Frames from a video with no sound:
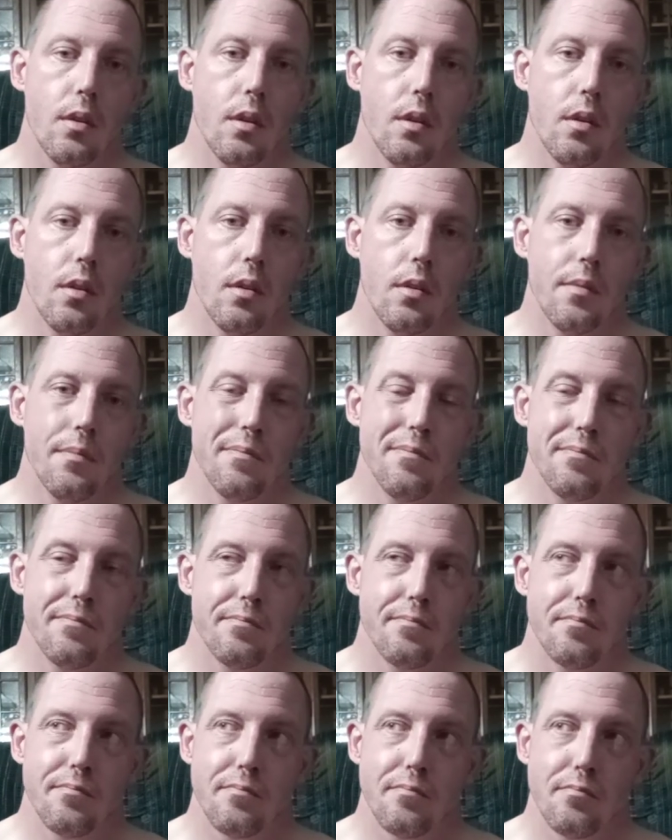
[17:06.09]
And
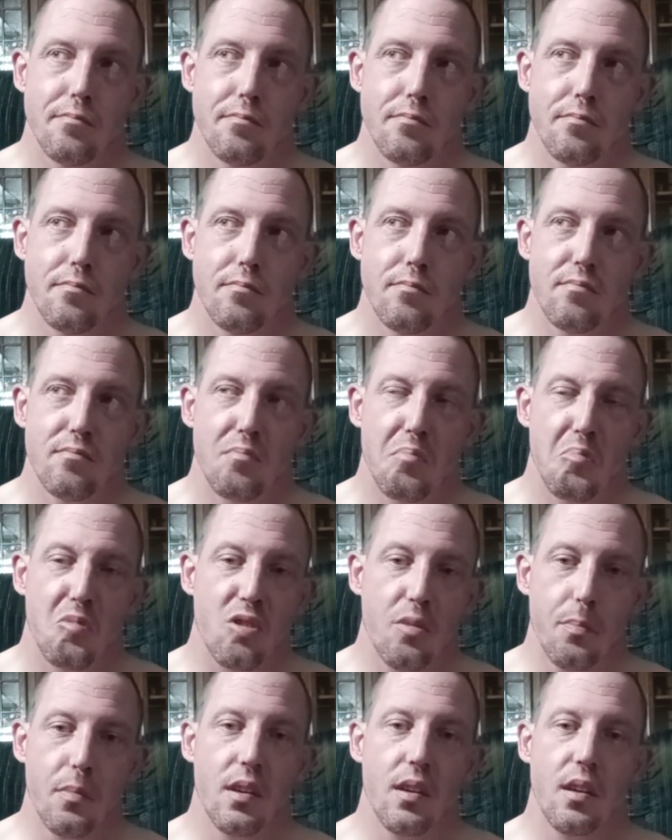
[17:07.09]

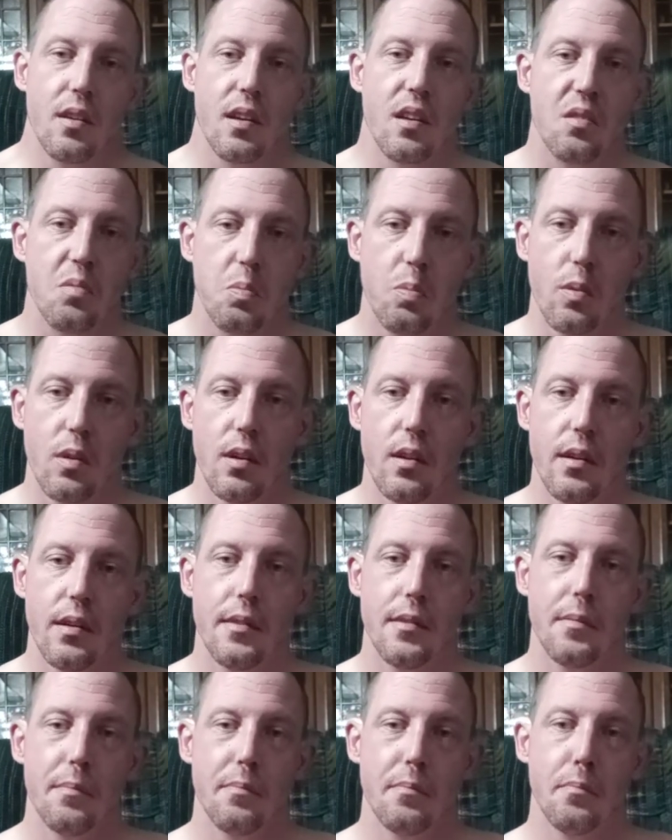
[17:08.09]
to me, that's
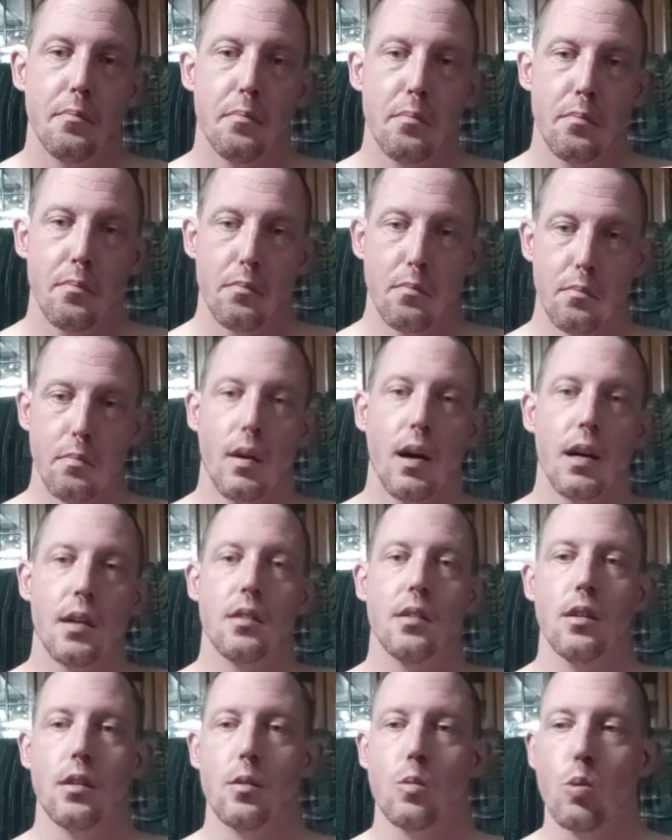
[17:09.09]
what I
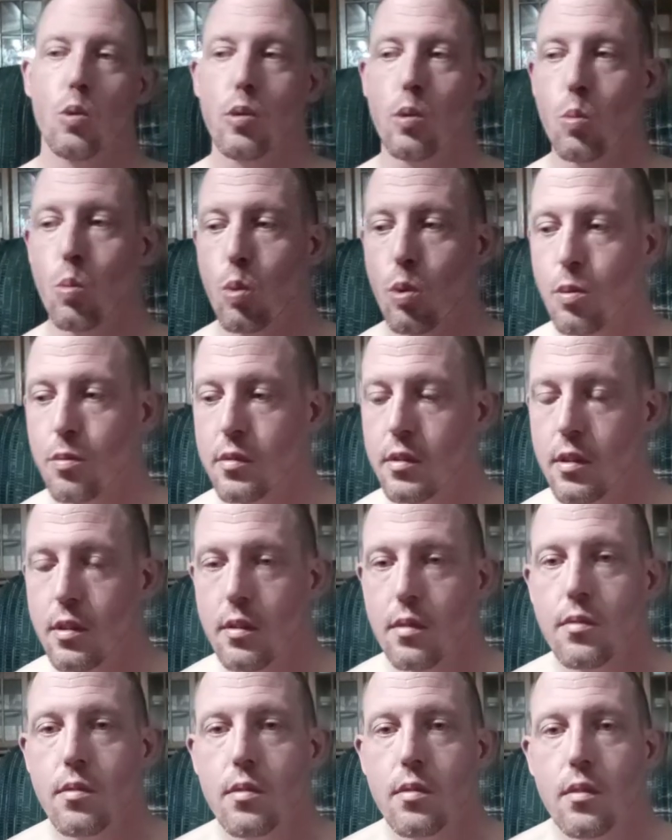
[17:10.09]
think what the world
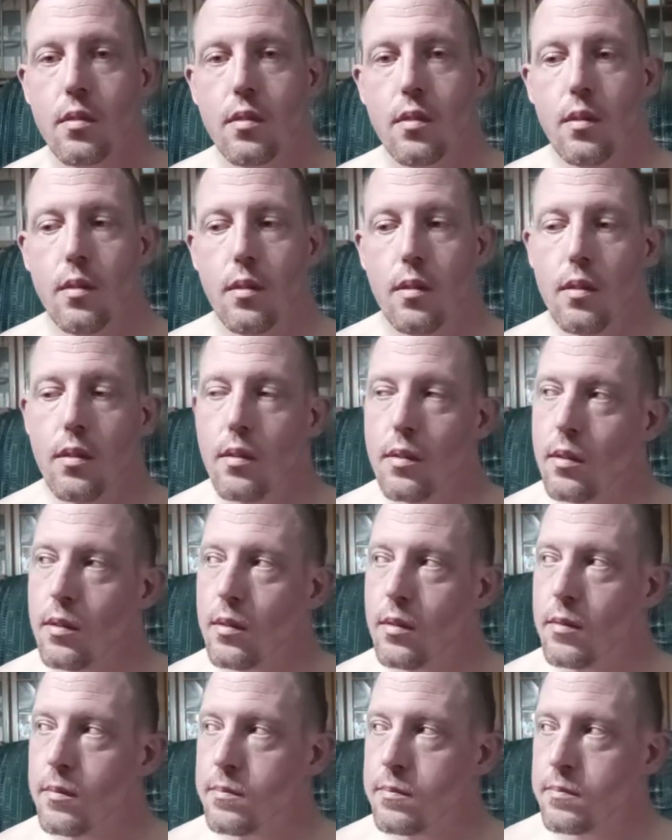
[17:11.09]
needs,
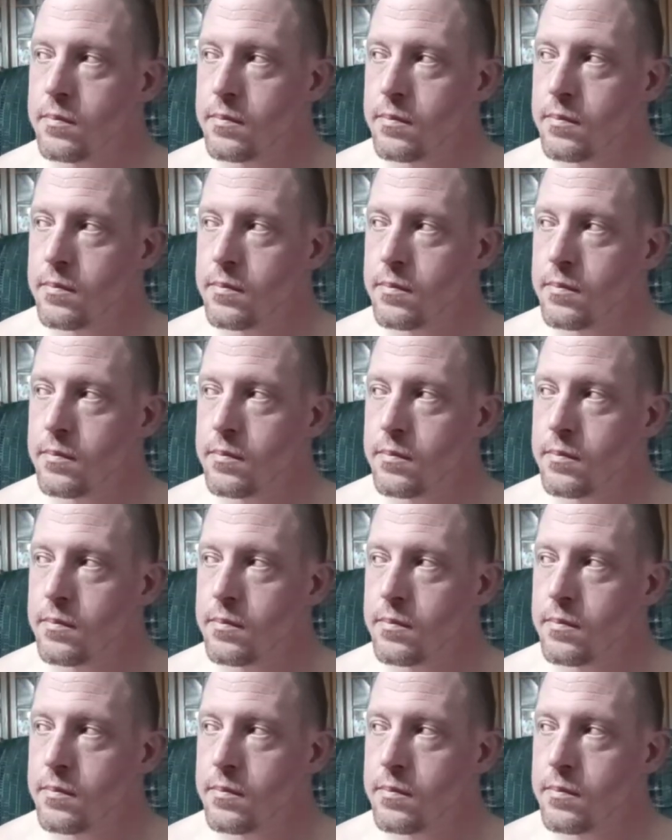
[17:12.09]
and